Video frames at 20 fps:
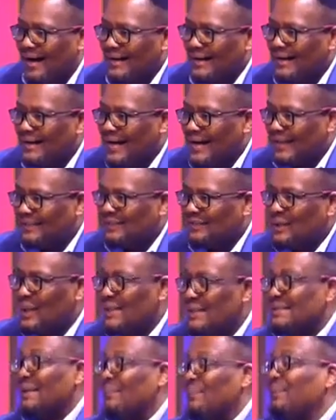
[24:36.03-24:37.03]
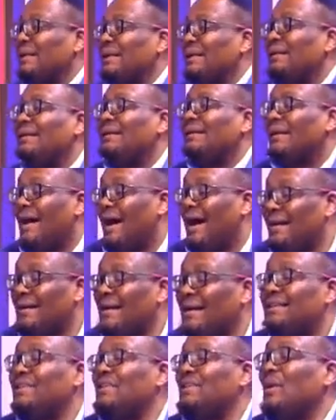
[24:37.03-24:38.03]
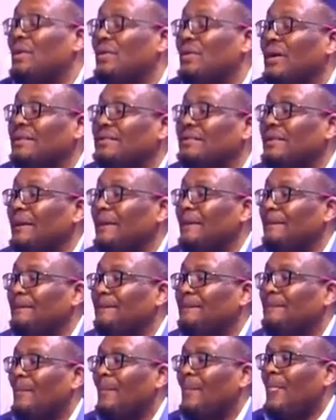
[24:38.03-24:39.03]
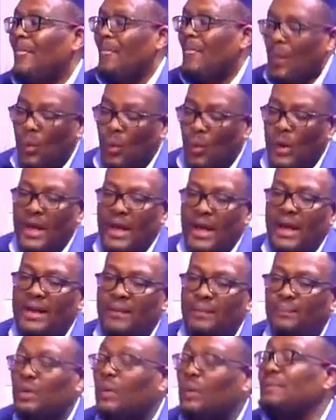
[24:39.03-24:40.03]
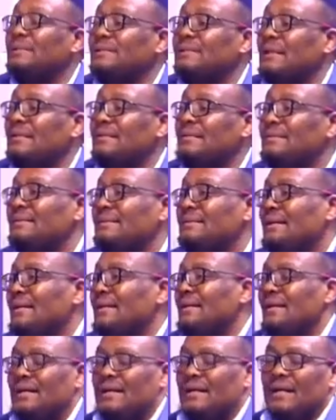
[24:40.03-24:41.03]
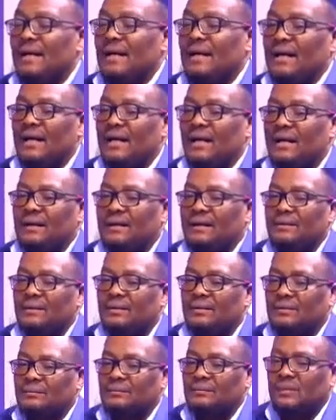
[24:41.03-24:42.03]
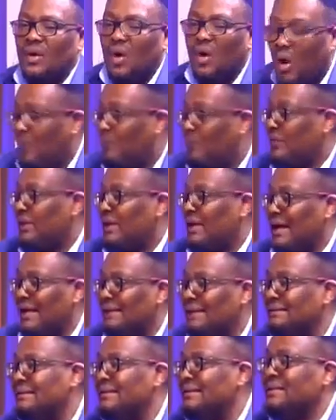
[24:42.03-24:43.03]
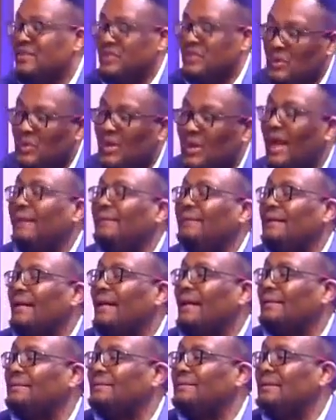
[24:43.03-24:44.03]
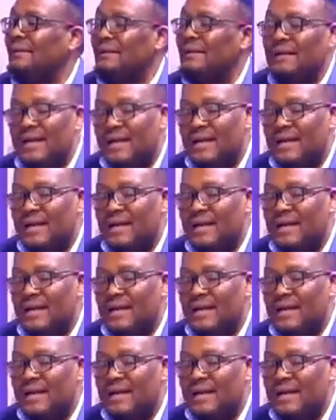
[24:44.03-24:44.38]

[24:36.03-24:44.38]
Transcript: in National Assembly and at inauguration, where he promises hope for the country, to unite the country.